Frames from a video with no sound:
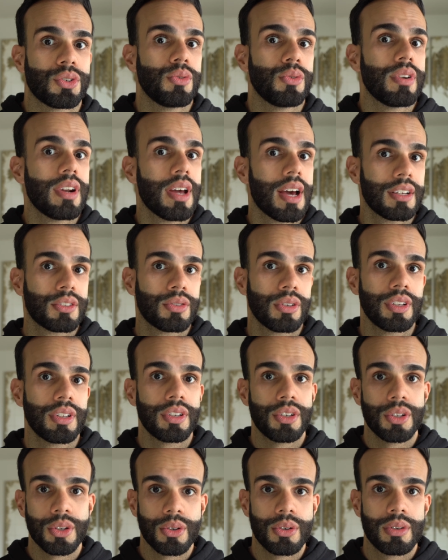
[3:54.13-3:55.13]
you naturally
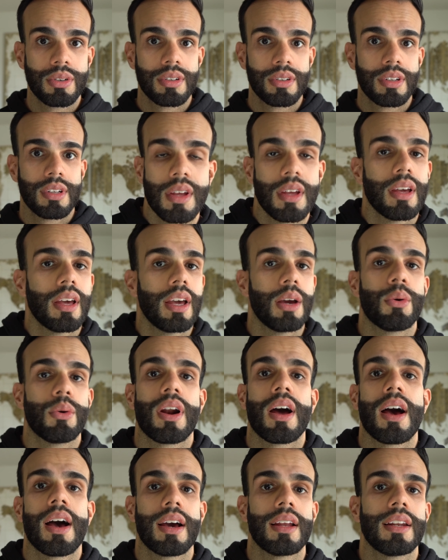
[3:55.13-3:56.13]
do, it would
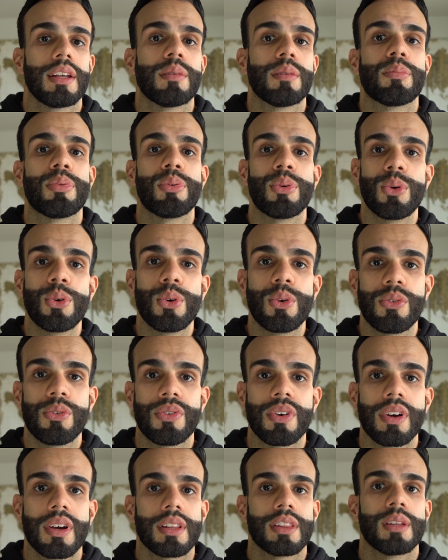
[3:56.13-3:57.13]
highly improve
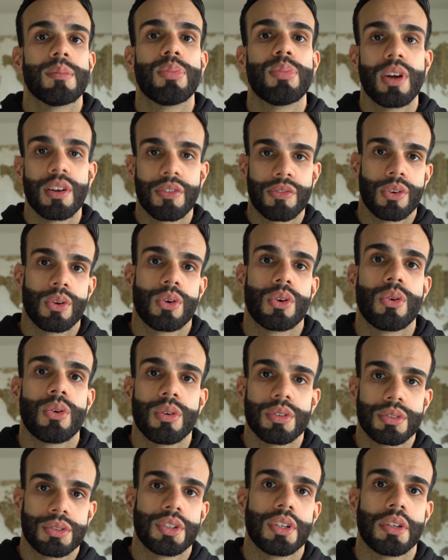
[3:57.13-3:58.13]
the blood flow
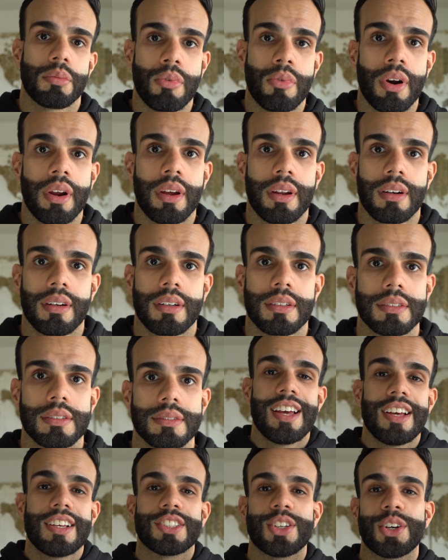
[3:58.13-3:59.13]
going to your brain.
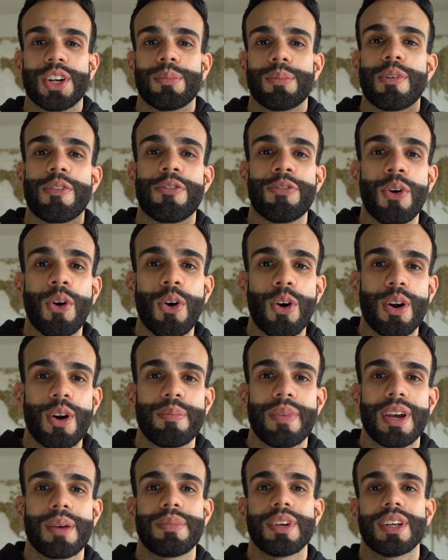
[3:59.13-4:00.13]
So number 4
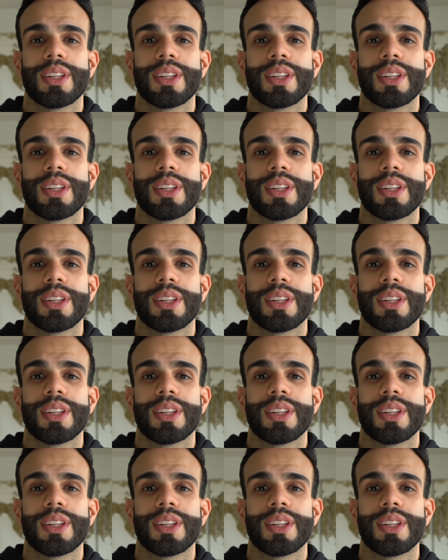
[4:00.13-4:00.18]
may be